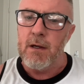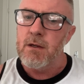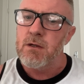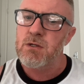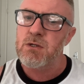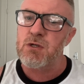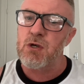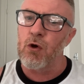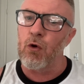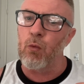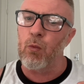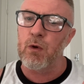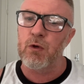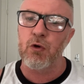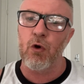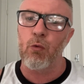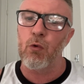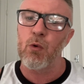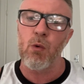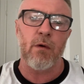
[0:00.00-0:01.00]
So we
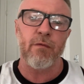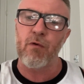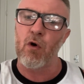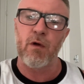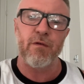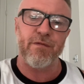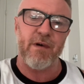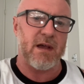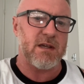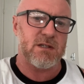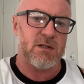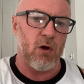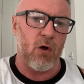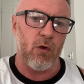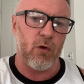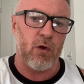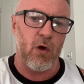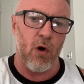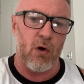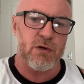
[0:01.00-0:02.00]
don't want to avoid fats at all
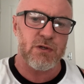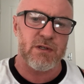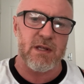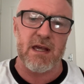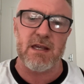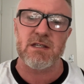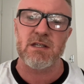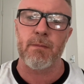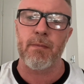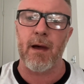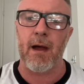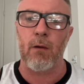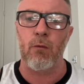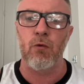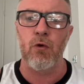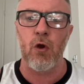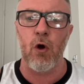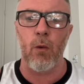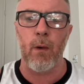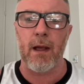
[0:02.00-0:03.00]
costs. It's about
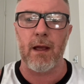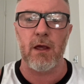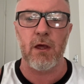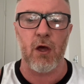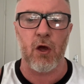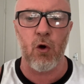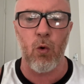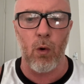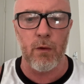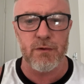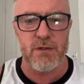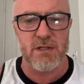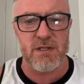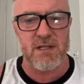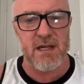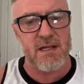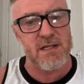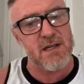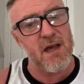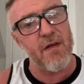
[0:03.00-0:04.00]
knowing your
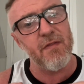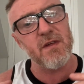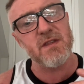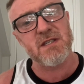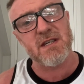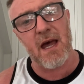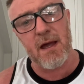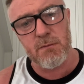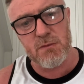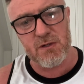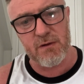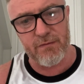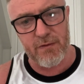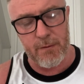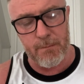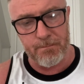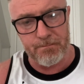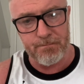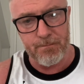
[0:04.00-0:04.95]
quantities and the types of them.